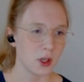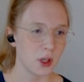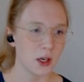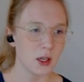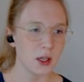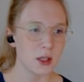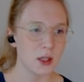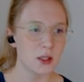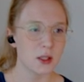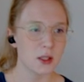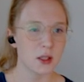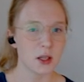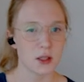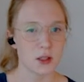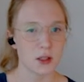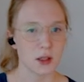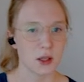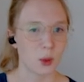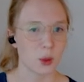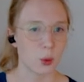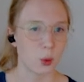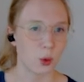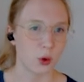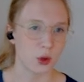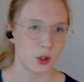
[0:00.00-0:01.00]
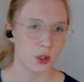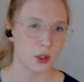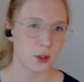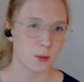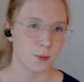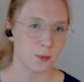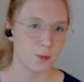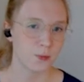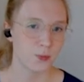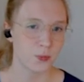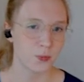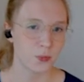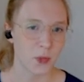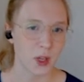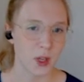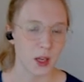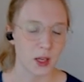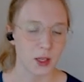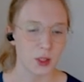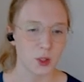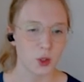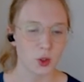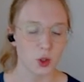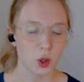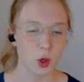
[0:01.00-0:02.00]
At least it doesn't get worse.
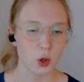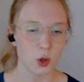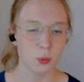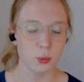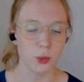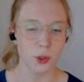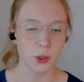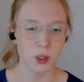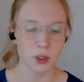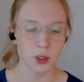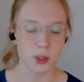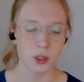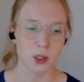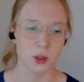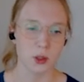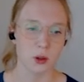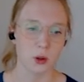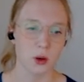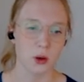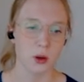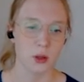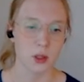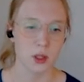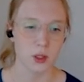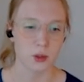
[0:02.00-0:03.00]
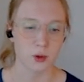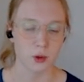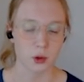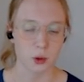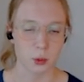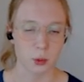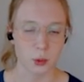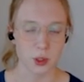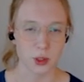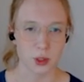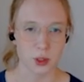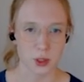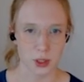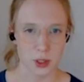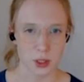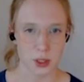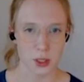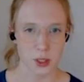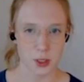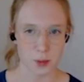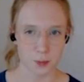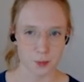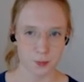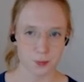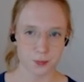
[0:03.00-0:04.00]
And you don't build in all these
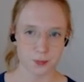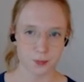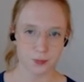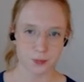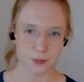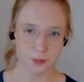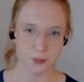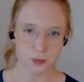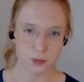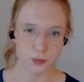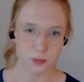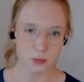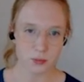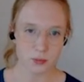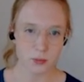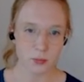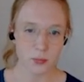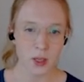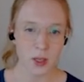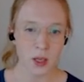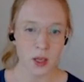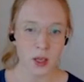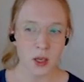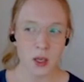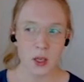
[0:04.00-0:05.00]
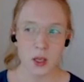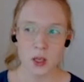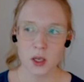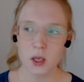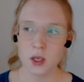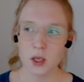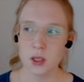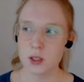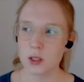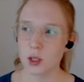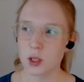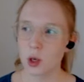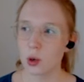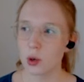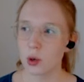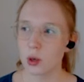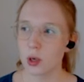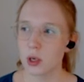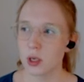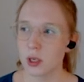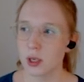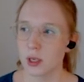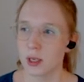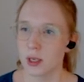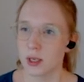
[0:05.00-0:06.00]
vulnerabilities. So
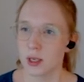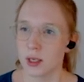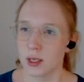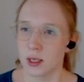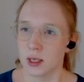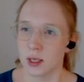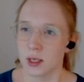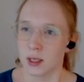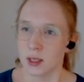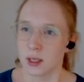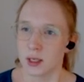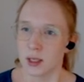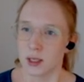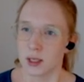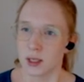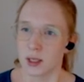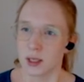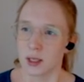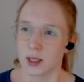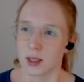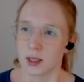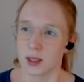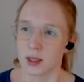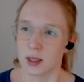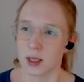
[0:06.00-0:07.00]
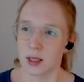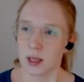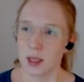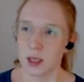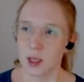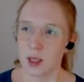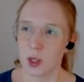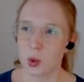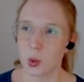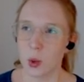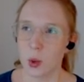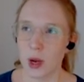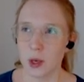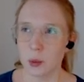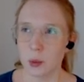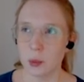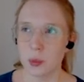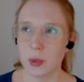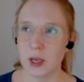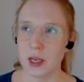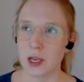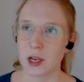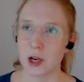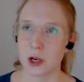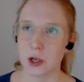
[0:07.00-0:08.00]
then there's one
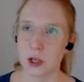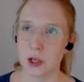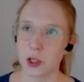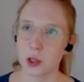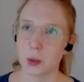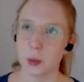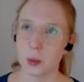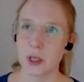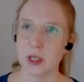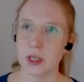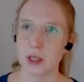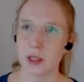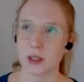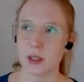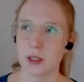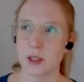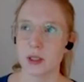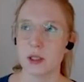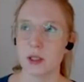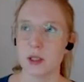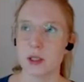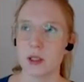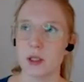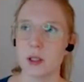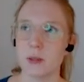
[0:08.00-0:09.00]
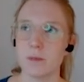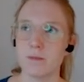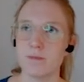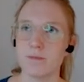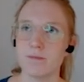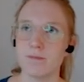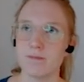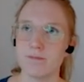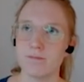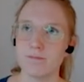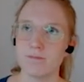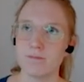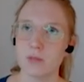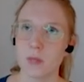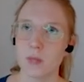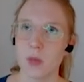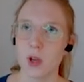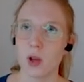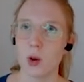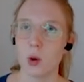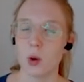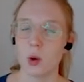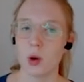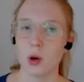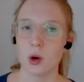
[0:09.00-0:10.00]
big argument um,
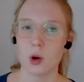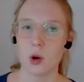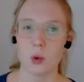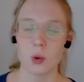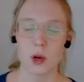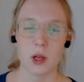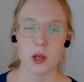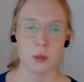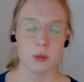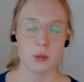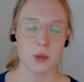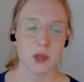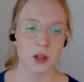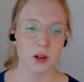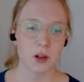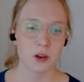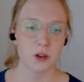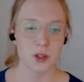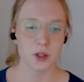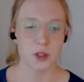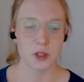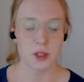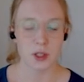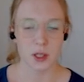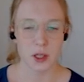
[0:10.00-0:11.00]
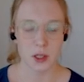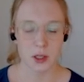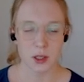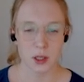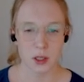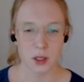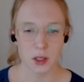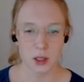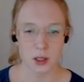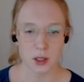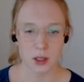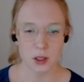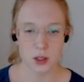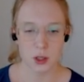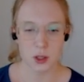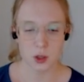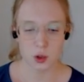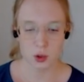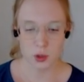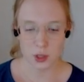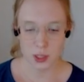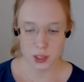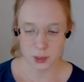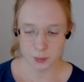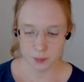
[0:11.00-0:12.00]
or one big understanding in the
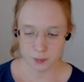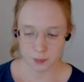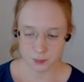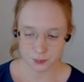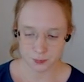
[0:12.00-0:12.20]
industry